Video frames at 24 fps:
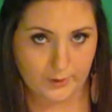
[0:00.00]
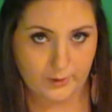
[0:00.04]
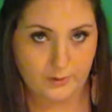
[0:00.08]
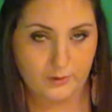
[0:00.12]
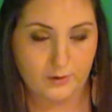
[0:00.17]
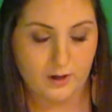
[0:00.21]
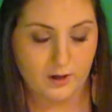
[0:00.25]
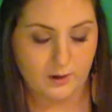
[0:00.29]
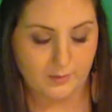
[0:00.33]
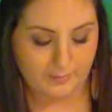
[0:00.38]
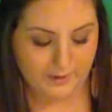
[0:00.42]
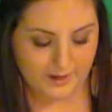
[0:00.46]

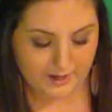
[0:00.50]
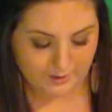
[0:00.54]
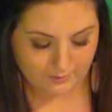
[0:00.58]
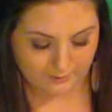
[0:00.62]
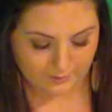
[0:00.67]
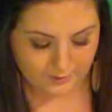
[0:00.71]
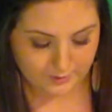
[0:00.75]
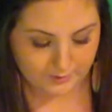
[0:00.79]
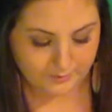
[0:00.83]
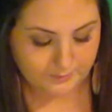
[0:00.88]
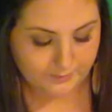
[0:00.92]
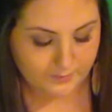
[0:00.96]
not
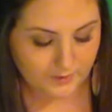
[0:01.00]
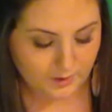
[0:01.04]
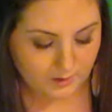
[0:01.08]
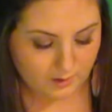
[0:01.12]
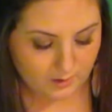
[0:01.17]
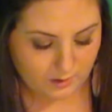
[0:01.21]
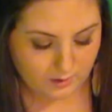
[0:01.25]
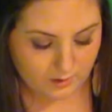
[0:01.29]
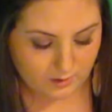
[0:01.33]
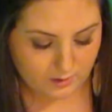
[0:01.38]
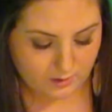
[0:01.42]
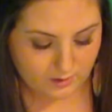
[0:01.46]
powder.
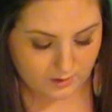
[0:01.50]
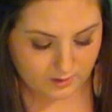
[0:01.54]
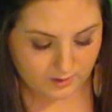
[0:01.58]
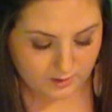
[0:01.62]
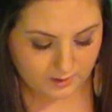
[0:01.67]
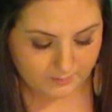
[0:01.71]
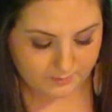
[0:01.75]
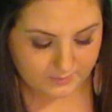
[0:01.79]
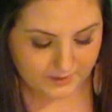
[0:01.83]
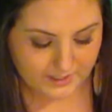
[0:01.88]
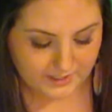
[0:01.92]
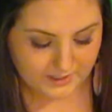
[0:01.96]

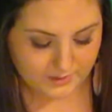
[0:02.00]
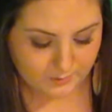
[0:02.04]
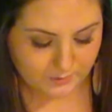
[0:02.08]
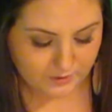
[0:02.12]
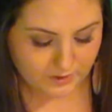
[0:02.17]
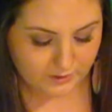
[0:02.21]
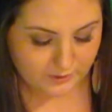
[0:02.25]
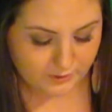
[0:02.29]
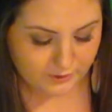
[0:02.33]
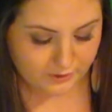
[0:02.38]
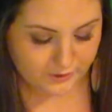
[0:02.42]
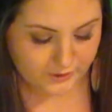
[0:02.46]
It has
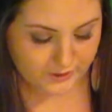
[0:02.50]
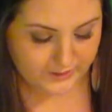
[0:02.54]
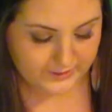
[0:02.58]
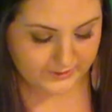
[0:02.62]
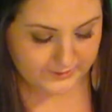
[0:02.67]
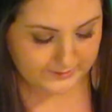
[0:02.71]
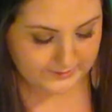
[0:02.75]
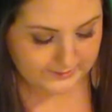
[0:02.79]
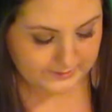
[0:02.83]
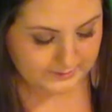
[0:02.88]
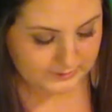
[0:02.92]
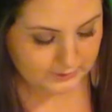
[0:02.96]
100 sheets.